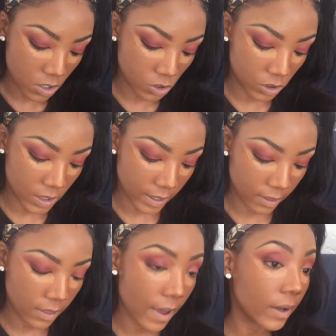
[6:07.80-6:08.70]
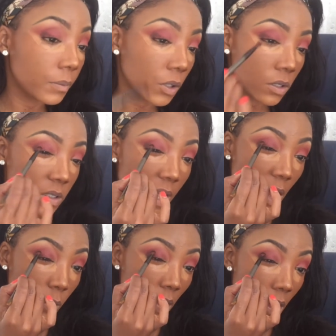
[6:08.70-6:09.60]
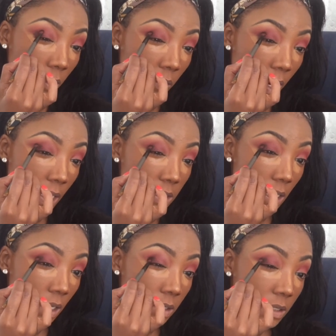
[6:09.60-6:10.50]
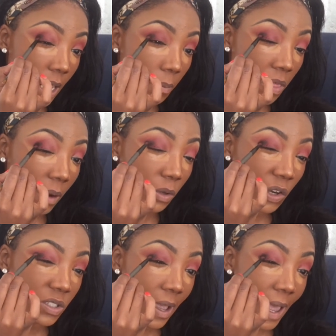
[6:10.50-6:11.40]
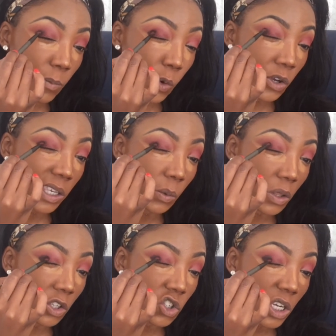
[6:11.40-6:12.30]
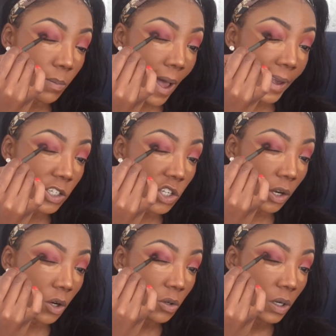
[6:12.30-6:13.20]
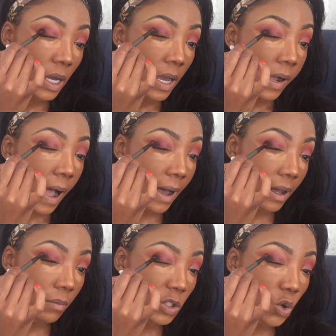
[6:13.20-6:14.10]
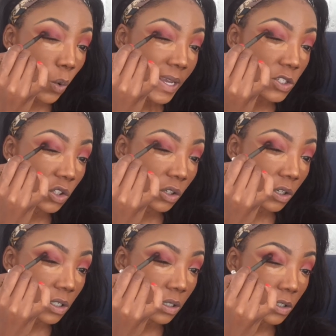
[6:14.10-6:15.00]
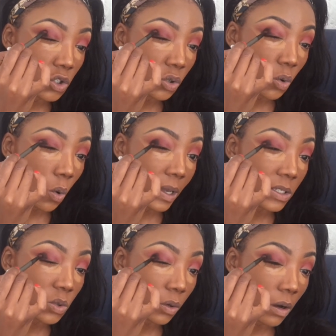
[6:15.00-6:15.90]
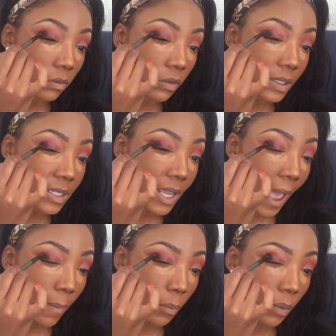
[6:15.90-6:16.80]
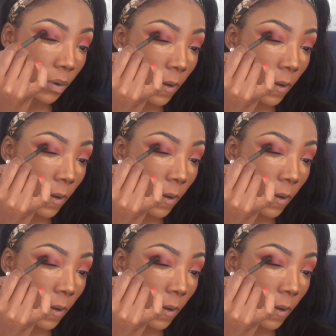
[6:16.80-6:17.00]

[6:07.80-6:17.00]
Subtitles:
just like that, because now we are creating depth. And because I am working with cheap eyeshadow, it's always good to always sort of tap